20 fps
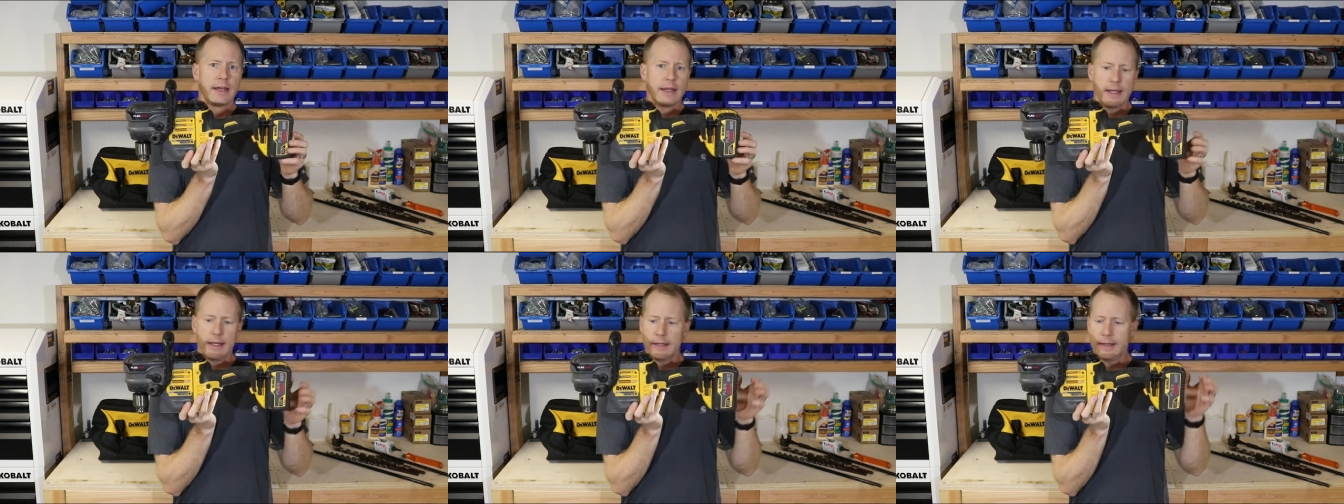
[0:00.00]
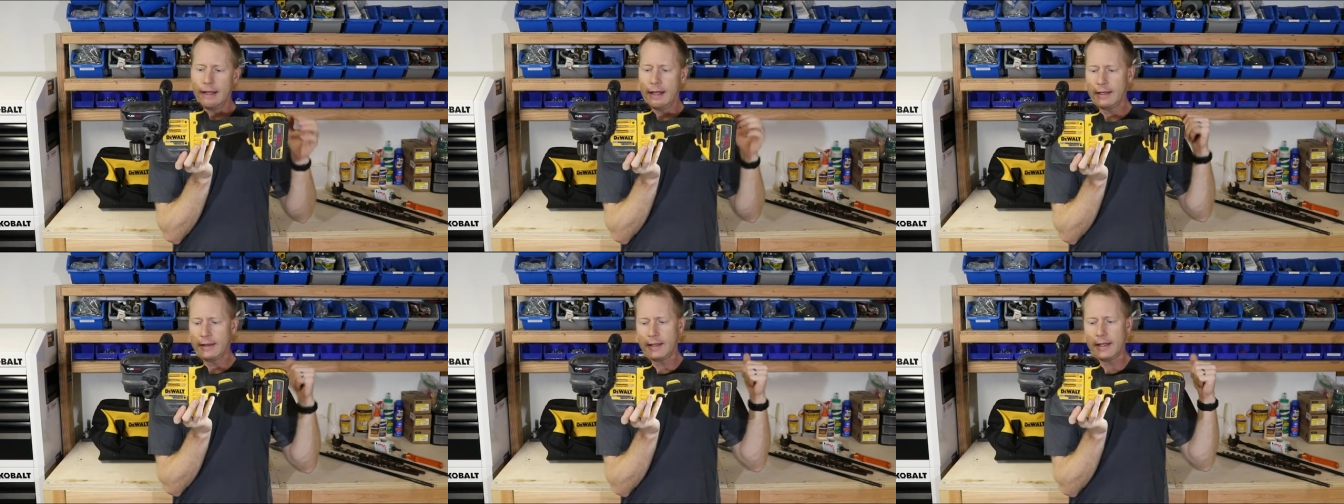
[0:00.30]
and
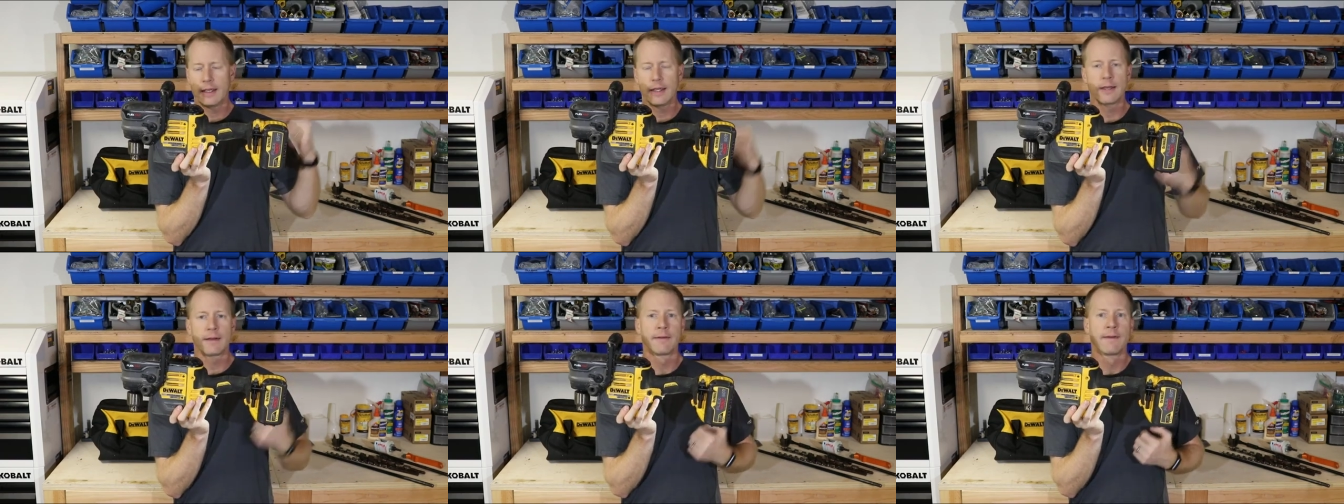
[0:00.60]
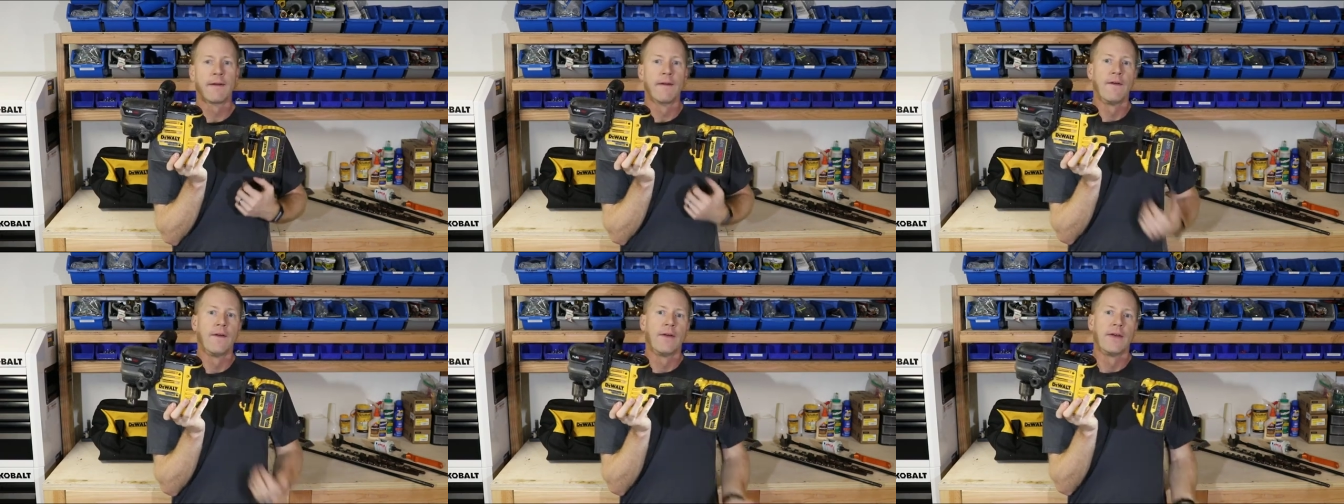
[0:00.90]
that
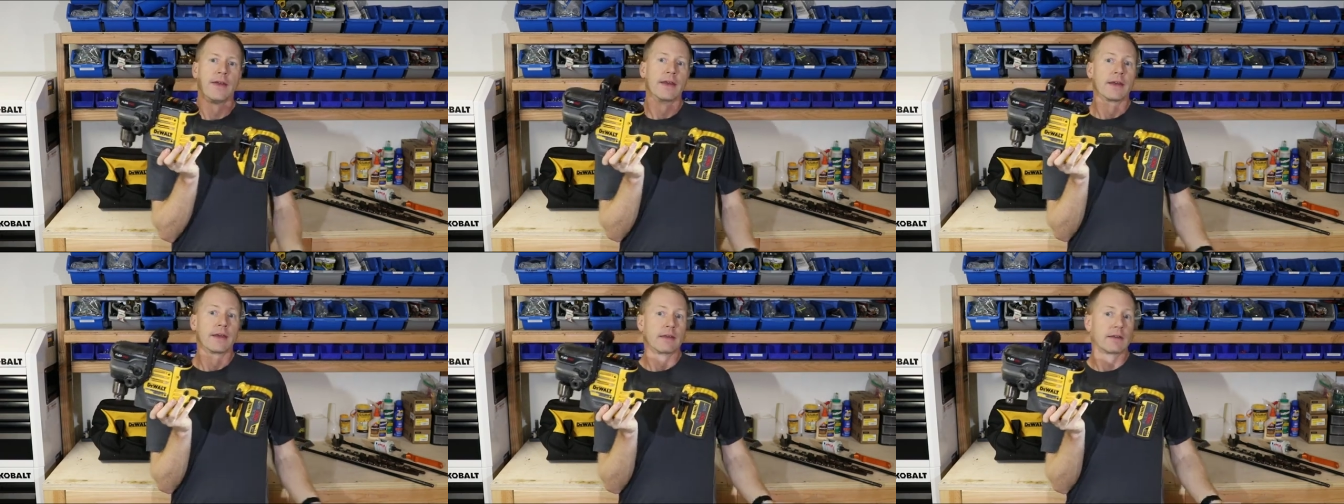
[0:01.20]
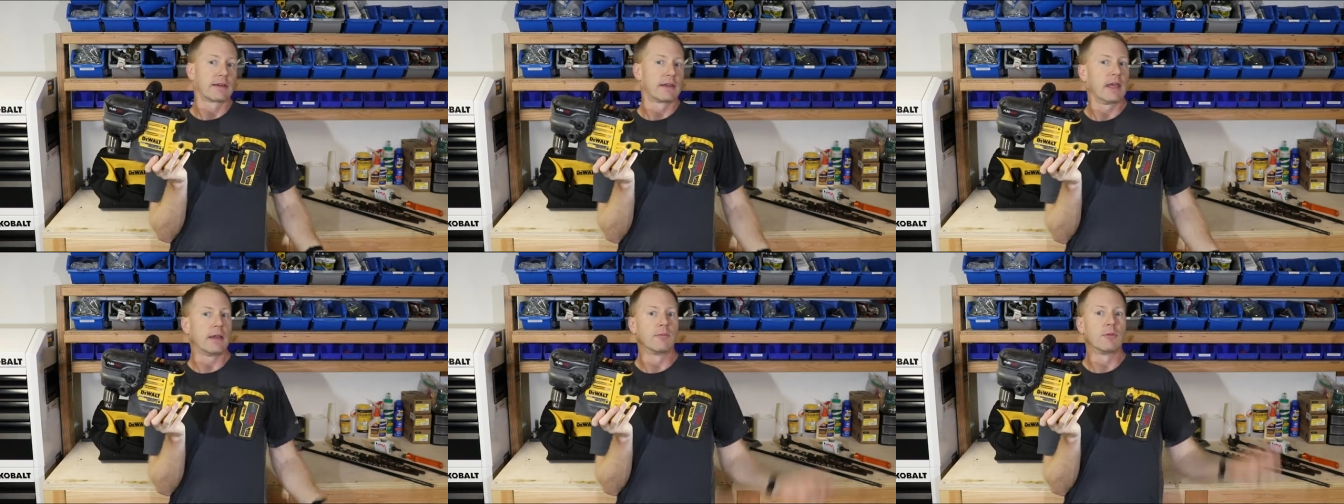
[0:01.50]
thing
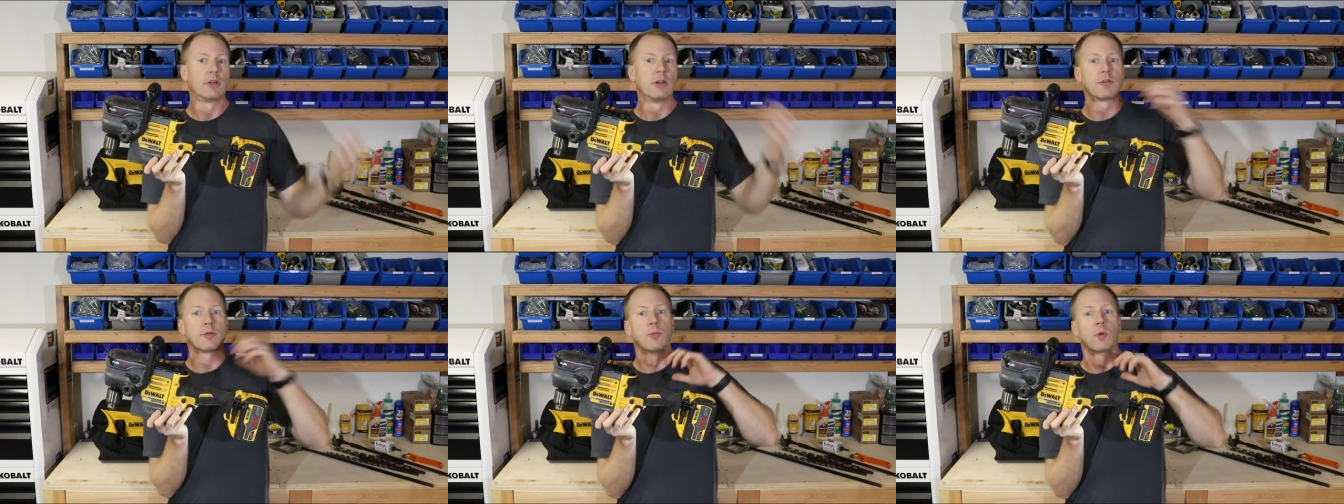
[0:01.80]
came loose